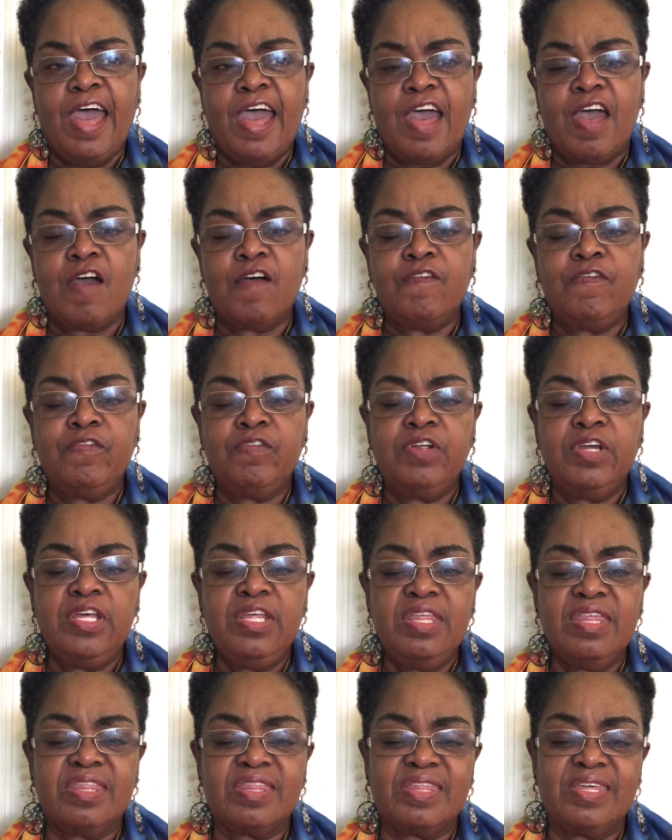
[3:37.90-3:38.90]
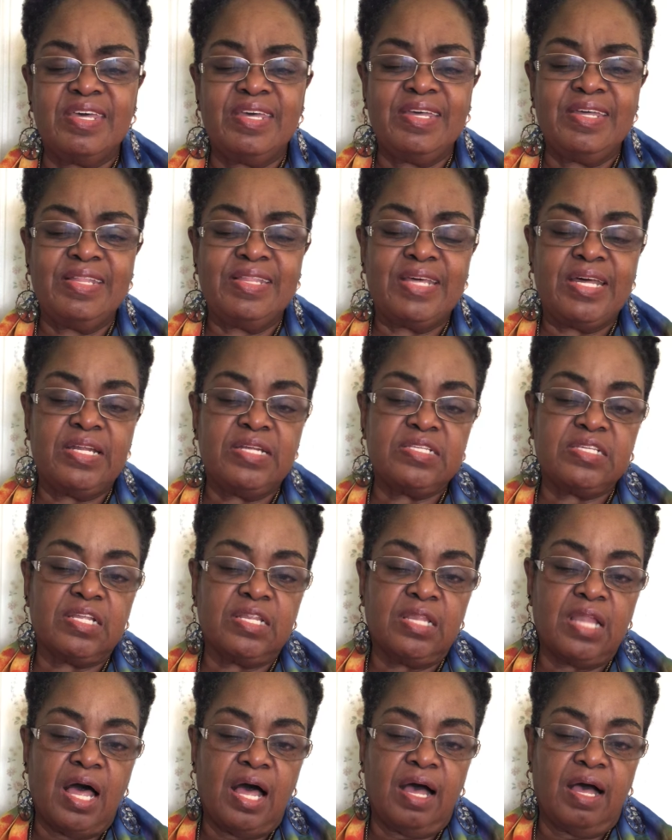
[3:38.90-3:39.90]
Everything that is
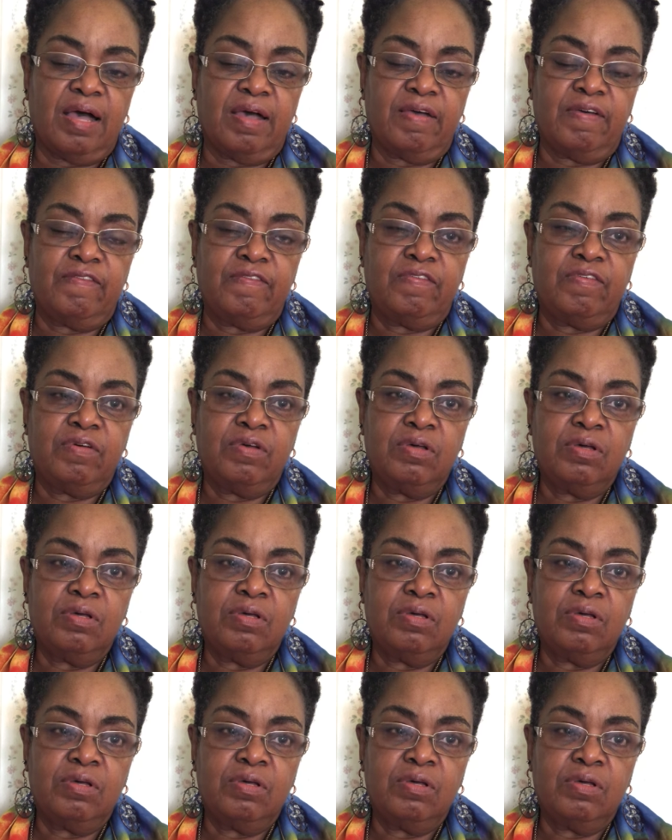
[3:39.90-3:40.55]
alive